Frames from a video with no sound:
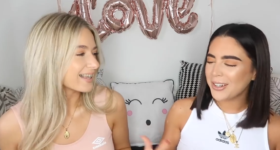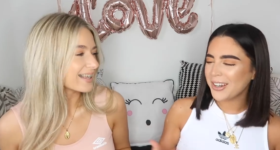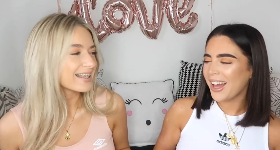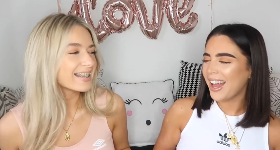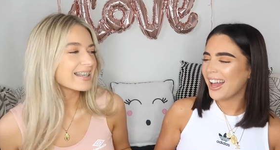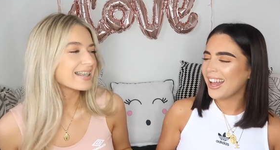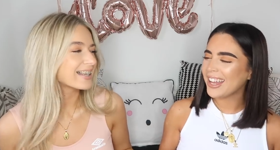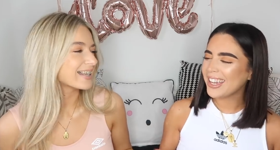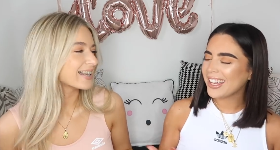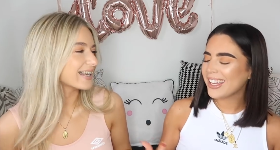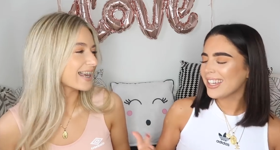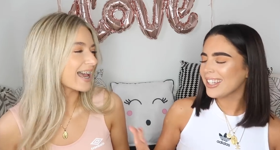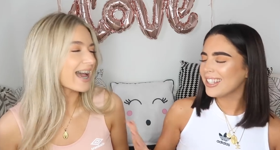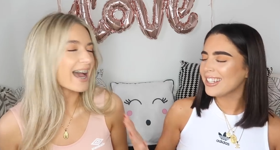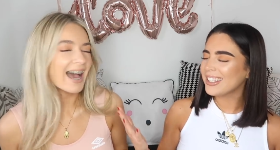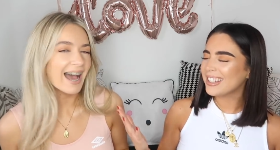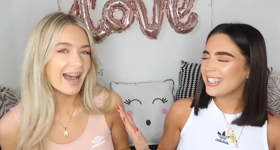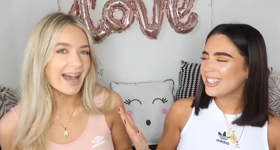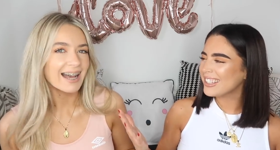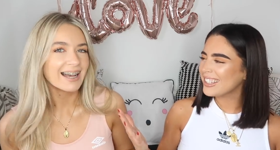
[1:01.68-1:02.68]
Speaker 1: like.
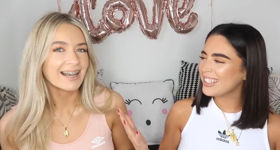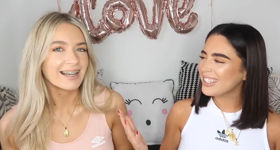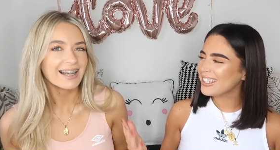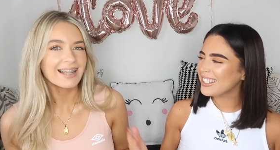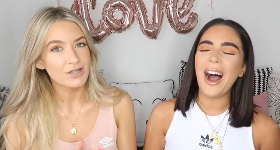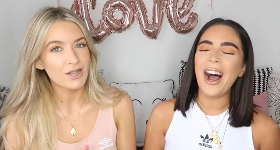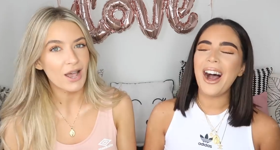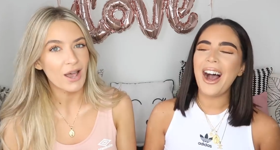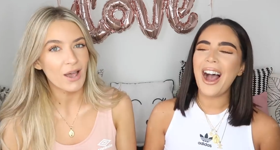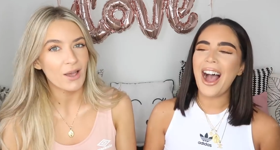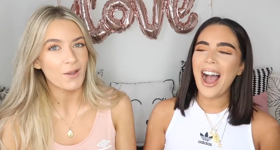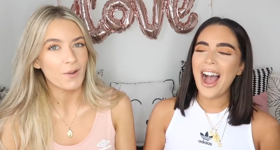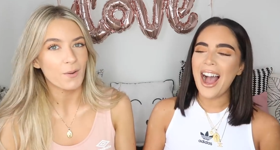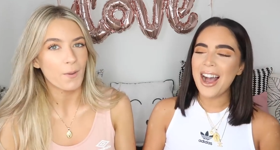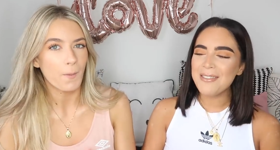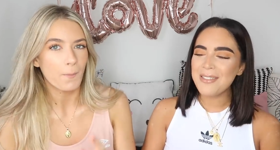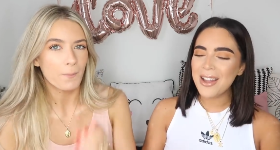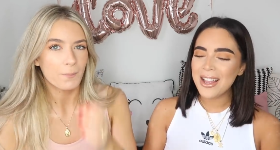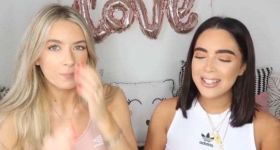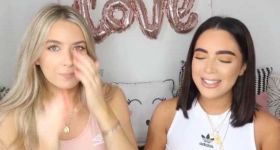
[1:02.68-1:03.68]
Yeah. You know, so.
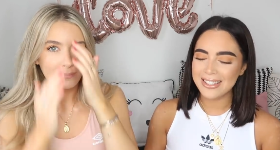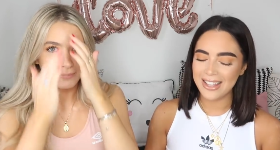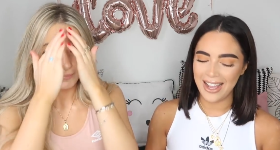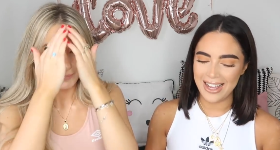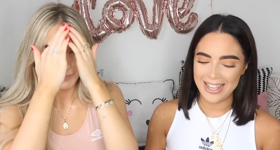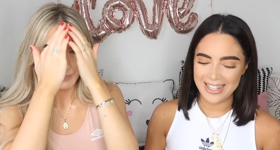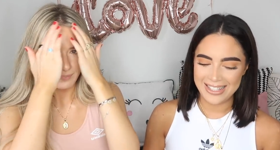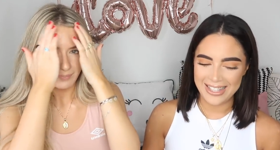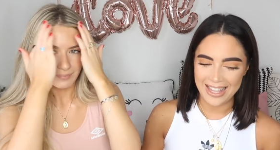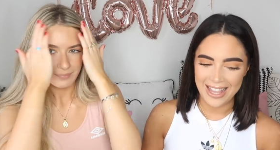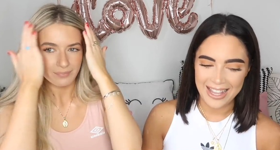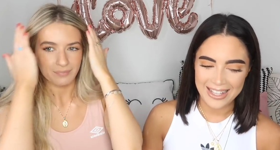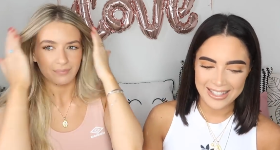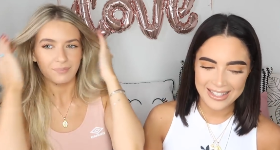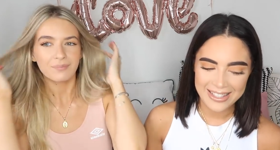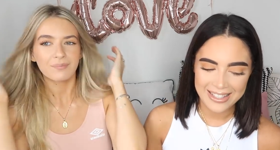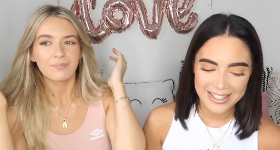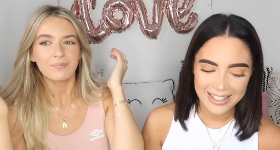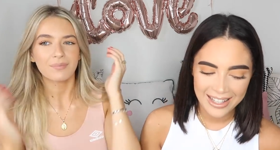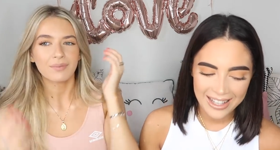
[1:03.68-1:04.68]
I'm excited.
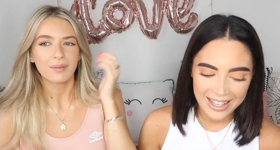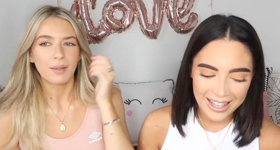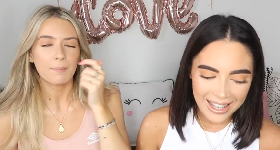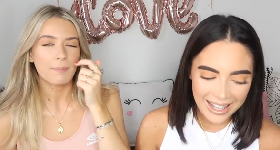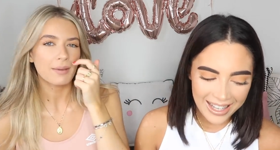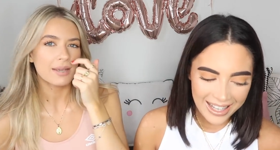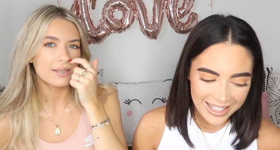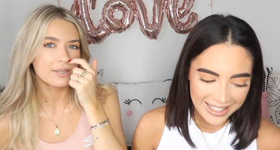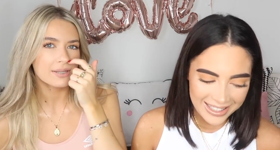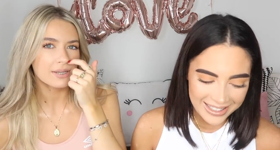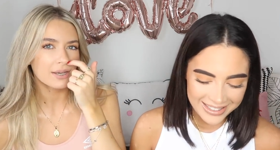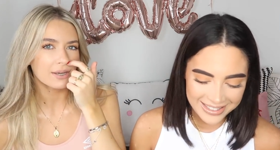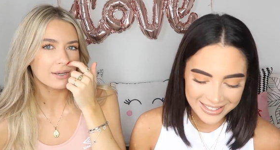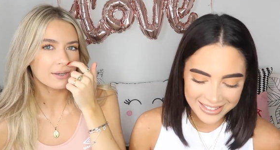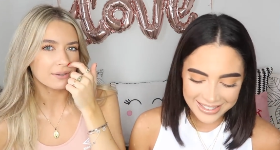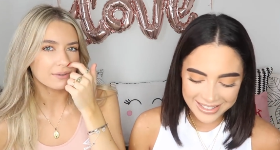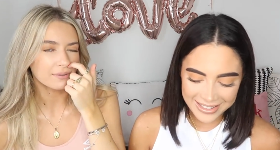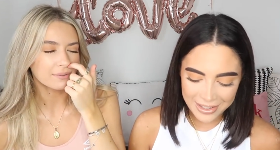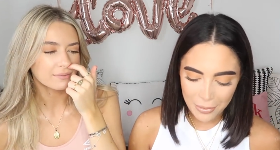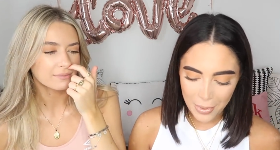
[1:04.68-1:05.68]
Me
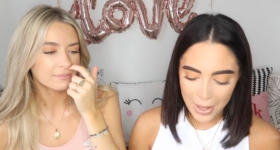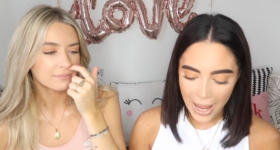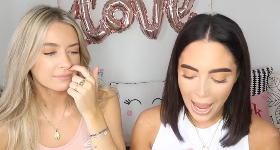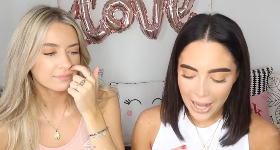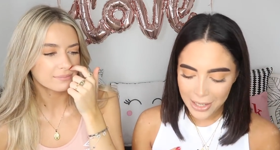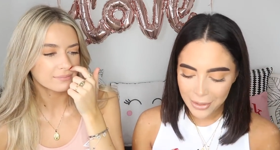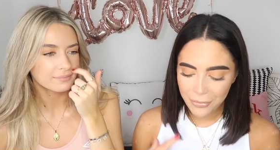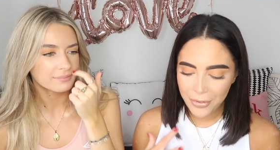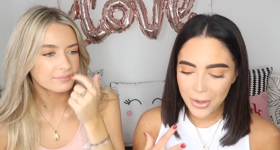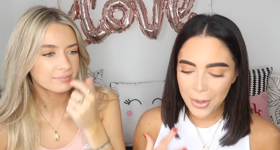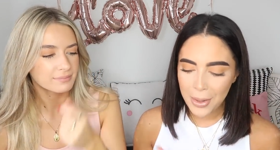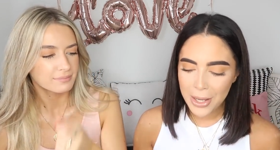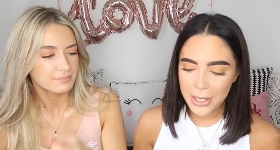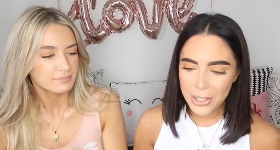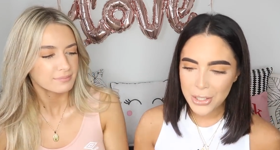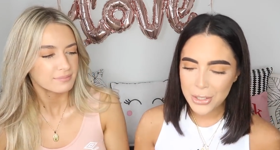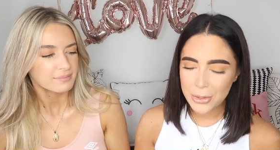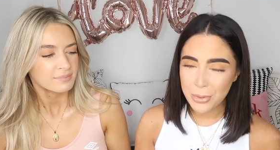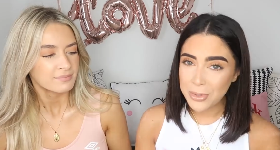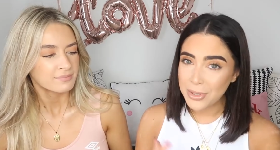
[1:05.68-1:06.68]
too. We had a few
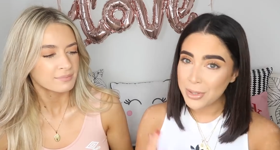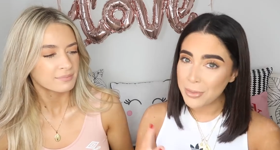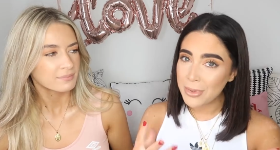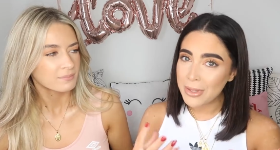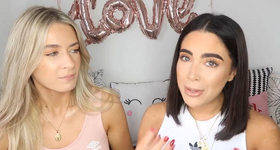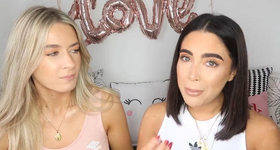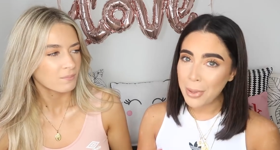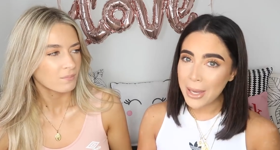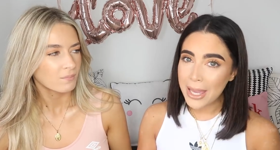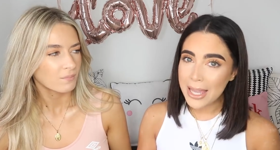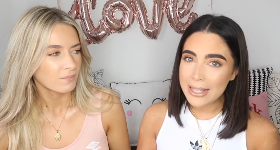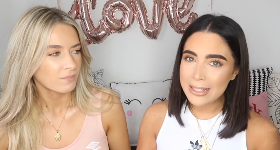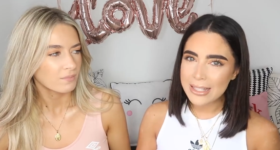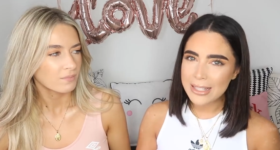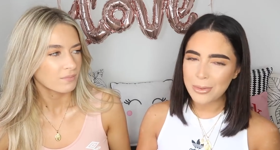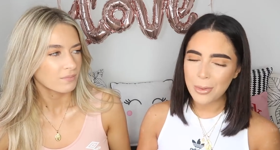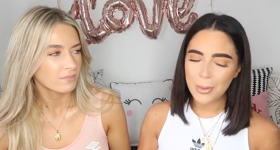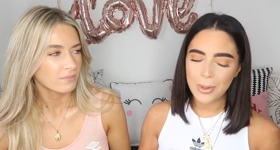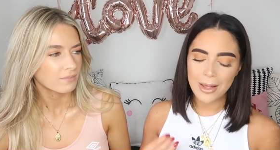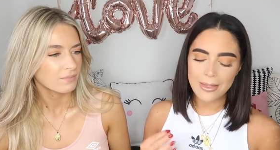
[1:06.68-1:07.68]
issues with some of the pieces.
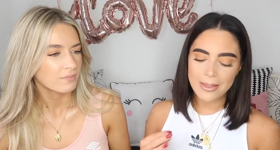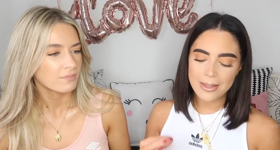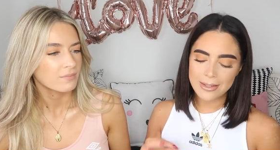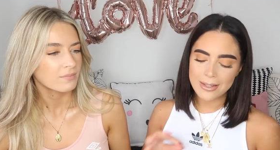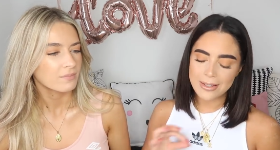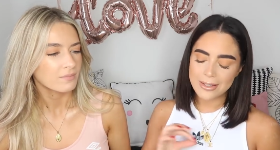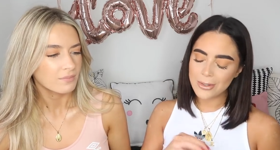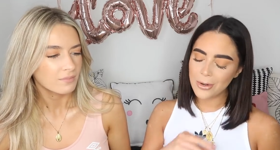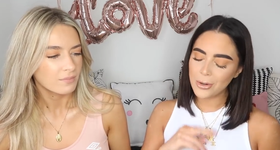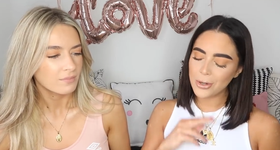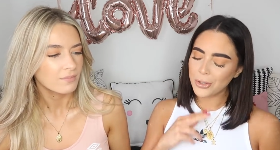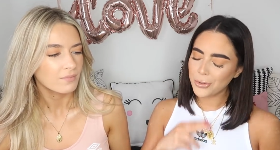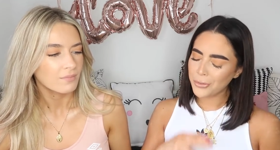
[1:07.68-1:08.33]
We were like, this is not